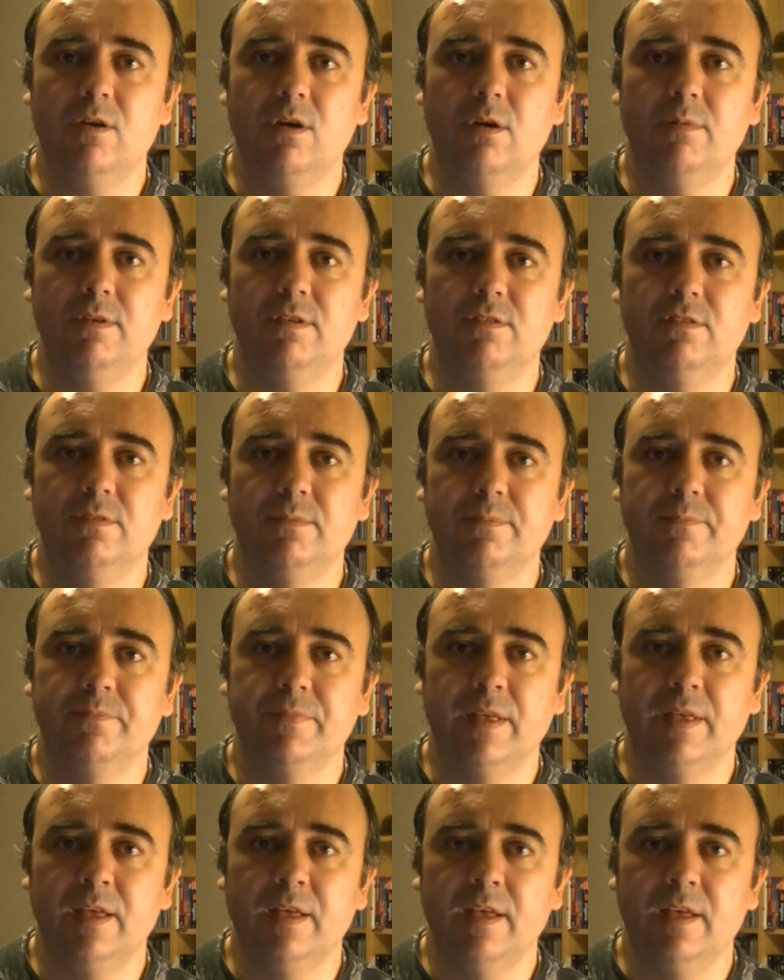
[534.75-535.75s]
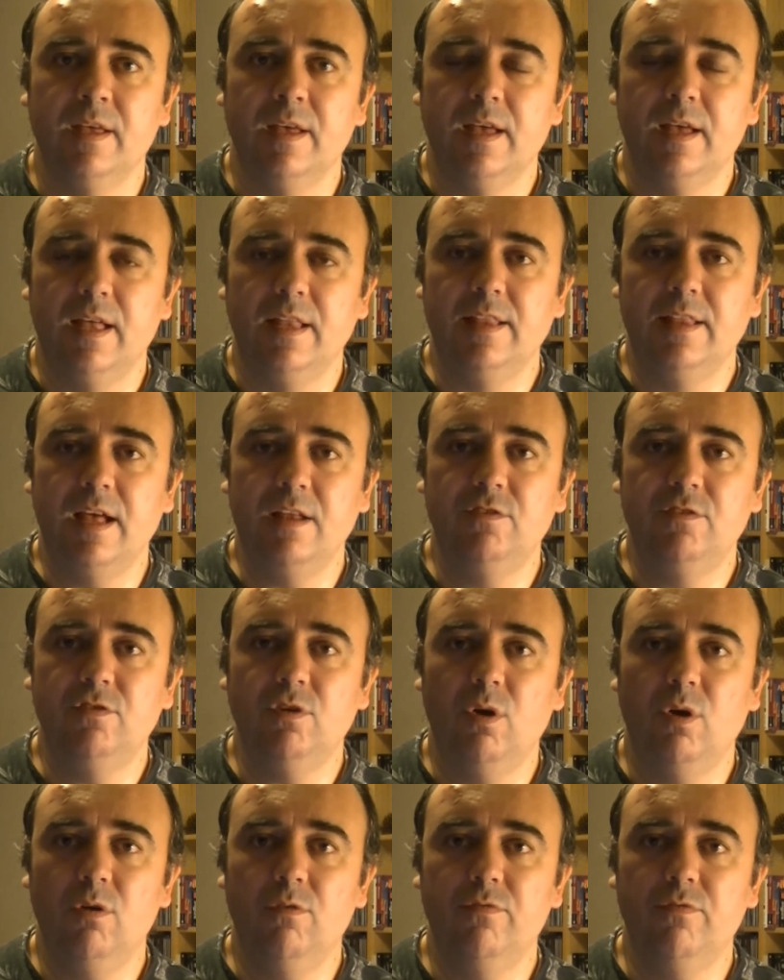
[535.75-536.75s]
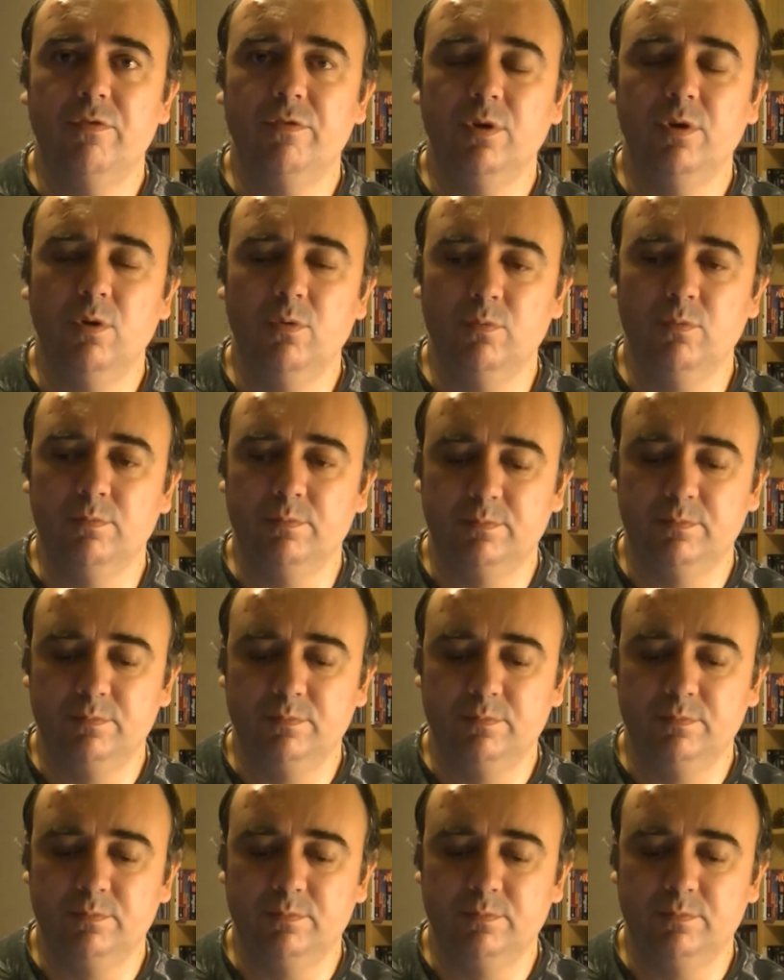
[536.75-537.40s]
hobbies. That's all for now.